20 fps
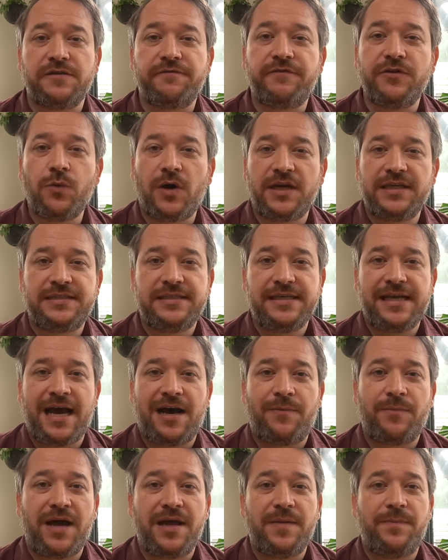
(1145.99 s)
If you want to see
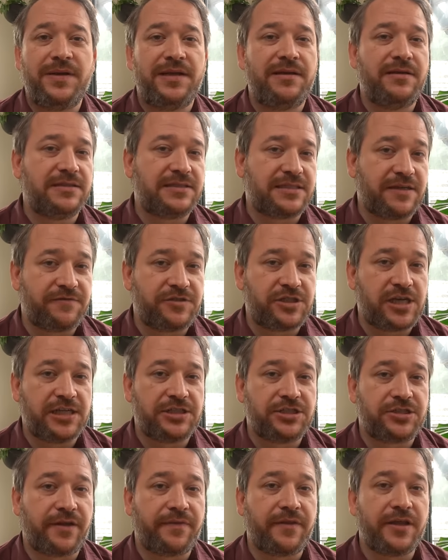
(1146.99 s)
how my opinions have
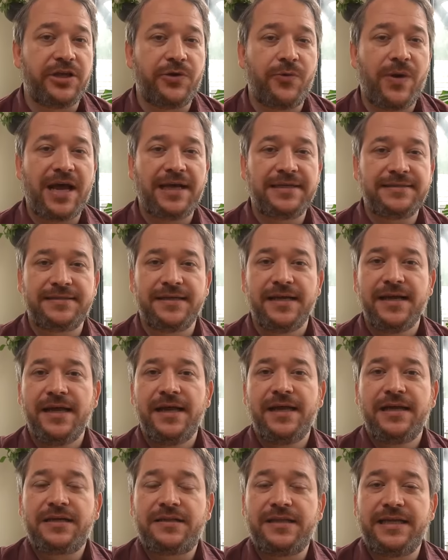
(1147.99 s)
changed on the US,
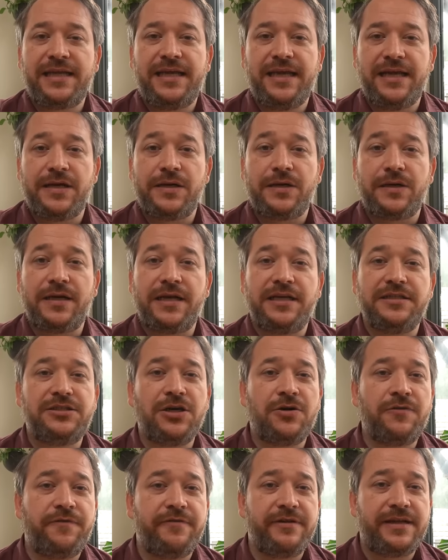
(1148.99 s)
click here, and
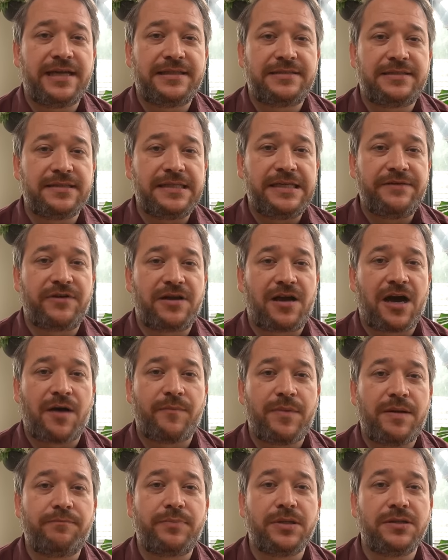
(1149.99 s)
don't forget to leave a
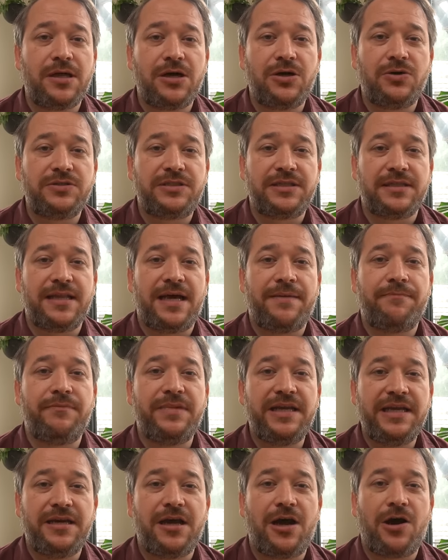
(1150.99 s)
comment below to let
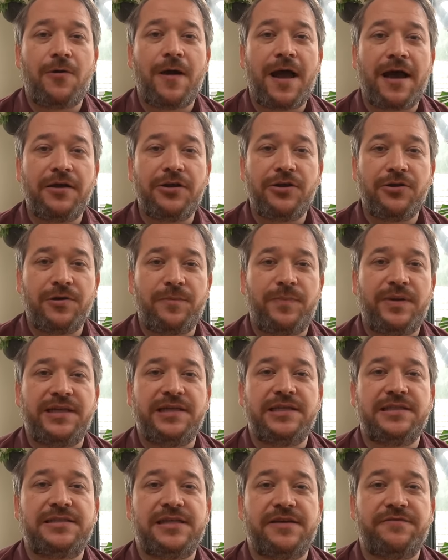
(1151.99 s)
me know how your
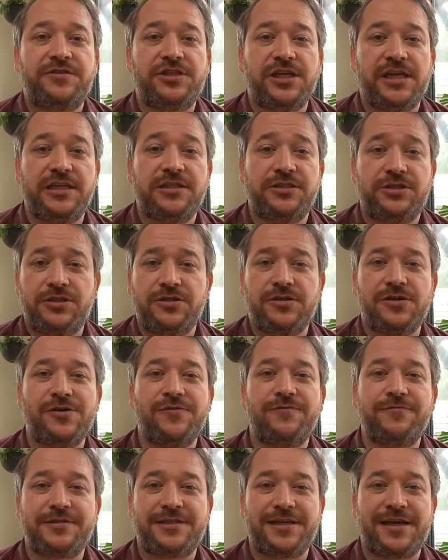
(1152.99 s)
opinions have changed
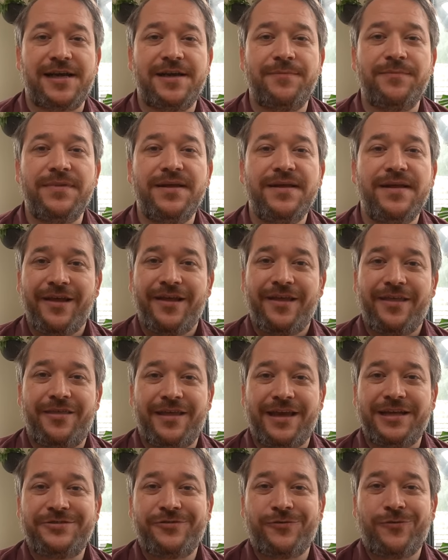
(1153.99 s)
over time.
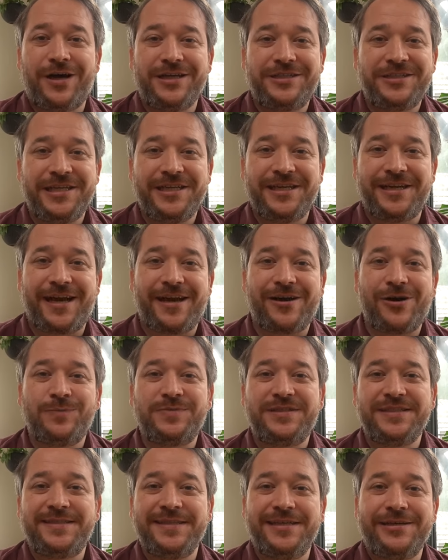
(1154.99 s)
Thanks for watching, and I
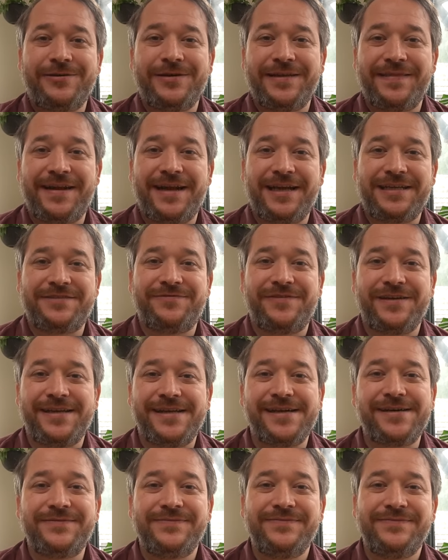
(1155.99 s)
hope to see you in the next
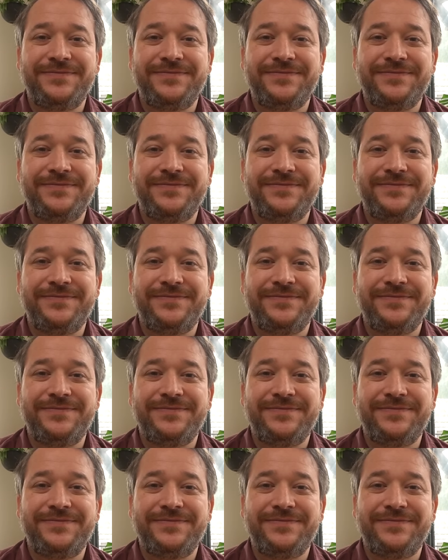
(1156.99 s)
video.